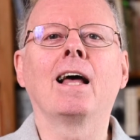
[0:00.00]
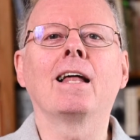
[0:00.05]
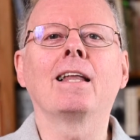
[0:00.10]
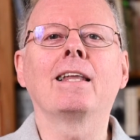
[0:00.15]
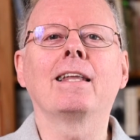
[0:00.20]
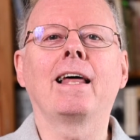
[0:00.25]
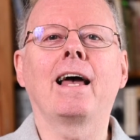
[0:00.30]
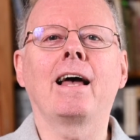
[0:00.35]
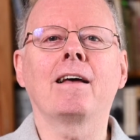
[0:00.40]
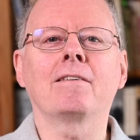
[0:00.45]

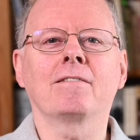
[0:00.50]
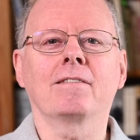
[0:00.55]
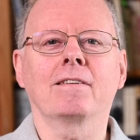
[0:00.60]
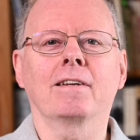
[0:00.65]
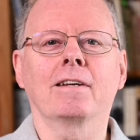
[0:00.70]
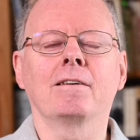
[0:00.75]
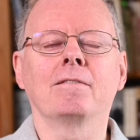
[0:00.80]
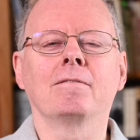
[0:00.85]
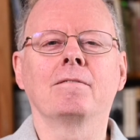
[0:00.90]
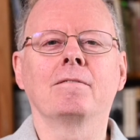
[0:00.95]
Lastly,
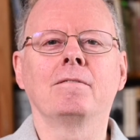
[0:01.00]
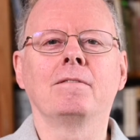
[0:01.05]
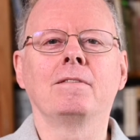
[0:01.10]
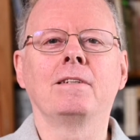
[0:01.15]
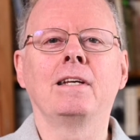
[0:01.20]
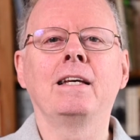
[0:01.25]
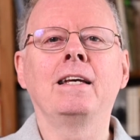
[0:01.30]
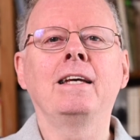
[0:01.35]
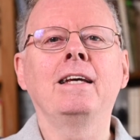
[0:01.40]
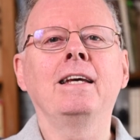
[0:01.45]

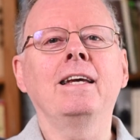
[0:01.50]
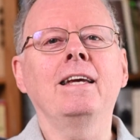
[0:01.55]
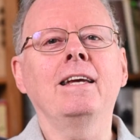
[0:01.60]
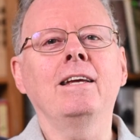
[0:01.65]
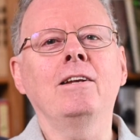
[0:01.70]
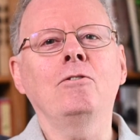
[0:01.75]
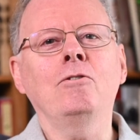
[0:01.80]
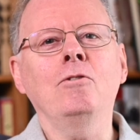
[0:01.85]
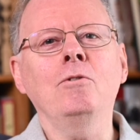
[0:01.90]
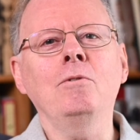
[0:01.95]

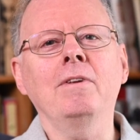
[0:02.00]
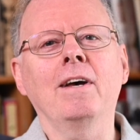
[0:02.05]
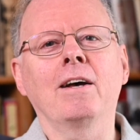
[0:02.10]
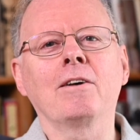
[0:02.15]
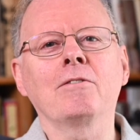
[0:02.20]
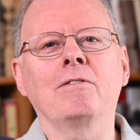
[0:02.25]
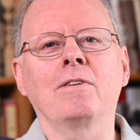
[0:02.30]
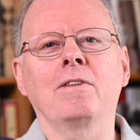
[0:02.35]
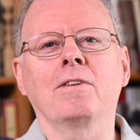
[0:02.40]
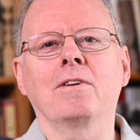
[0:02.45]
in
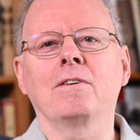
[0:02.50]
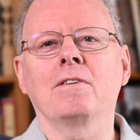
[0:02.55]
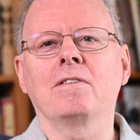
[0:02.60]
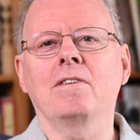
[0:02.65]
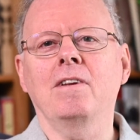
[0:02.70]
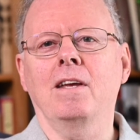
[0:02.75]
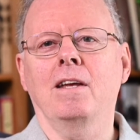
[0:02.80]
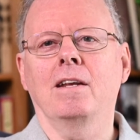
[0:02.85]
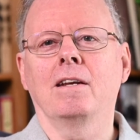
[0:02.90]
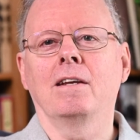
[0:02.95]

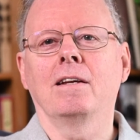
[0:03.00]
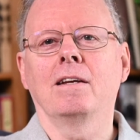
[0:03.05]
2013,